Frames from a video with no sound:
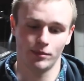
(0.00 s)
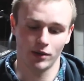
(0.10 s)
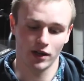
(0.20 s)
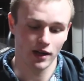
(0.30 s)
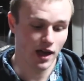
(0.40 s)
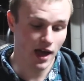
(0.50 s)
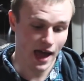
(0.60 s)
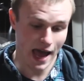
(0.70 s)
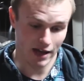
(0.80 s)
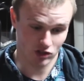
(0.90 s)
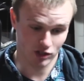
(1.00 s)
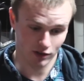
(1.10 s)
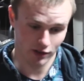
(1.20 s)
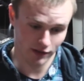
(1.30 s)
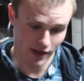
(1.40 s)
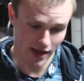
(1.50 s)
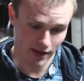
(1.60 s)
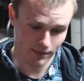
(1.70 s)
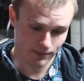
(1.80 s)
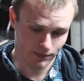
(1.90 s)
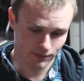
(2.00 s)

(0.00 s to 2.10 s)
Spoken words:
But I actually learned that